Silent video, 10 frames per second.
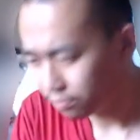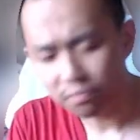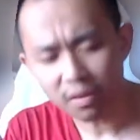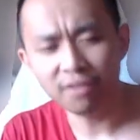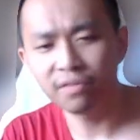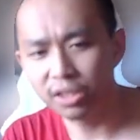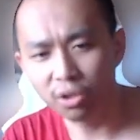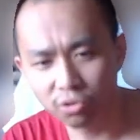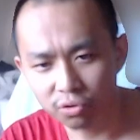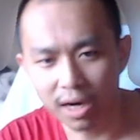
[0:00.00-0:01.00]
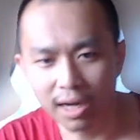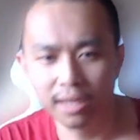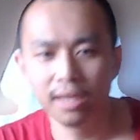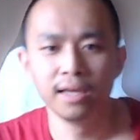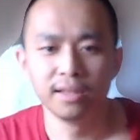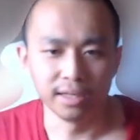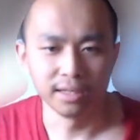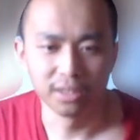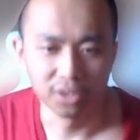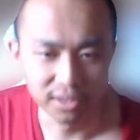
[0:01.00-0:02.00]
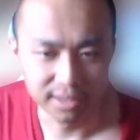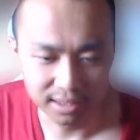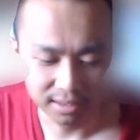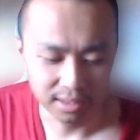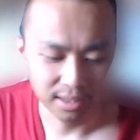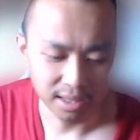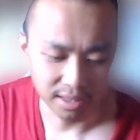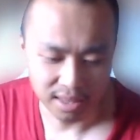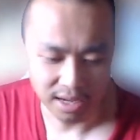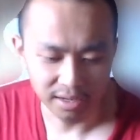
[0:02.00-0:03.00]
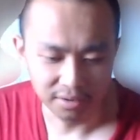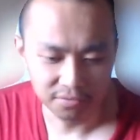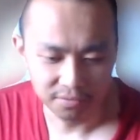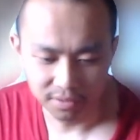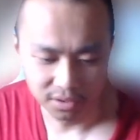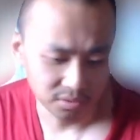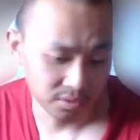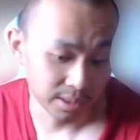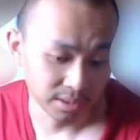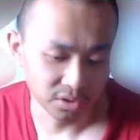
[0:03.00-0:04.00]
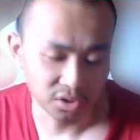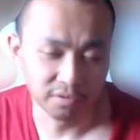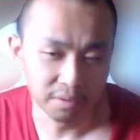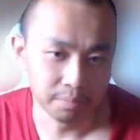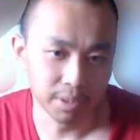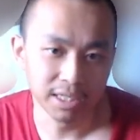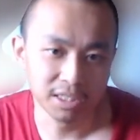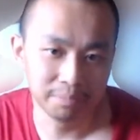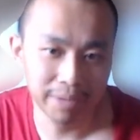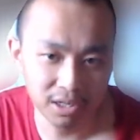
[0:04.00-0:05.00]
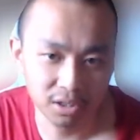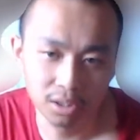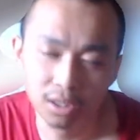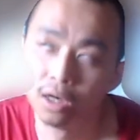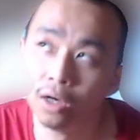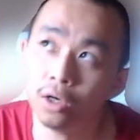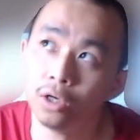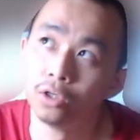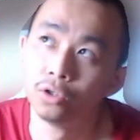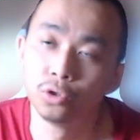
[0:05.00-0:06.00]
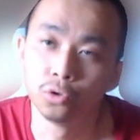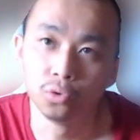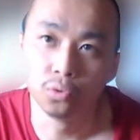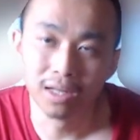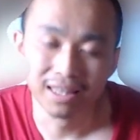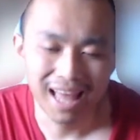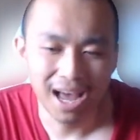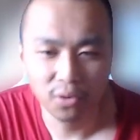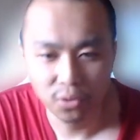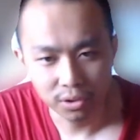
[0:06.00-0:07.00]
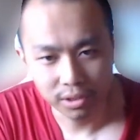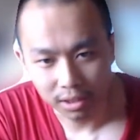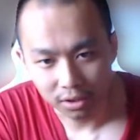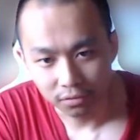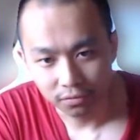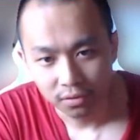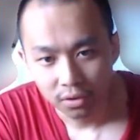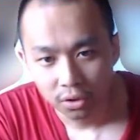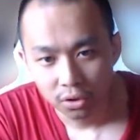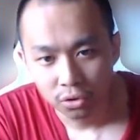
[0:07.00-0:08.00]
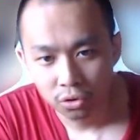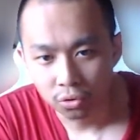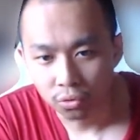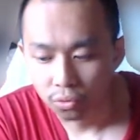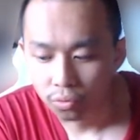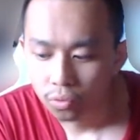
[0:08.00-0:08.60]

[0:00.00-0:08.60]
If they don't try, then clearly they didn't deserve it. But it's better to allow yourself to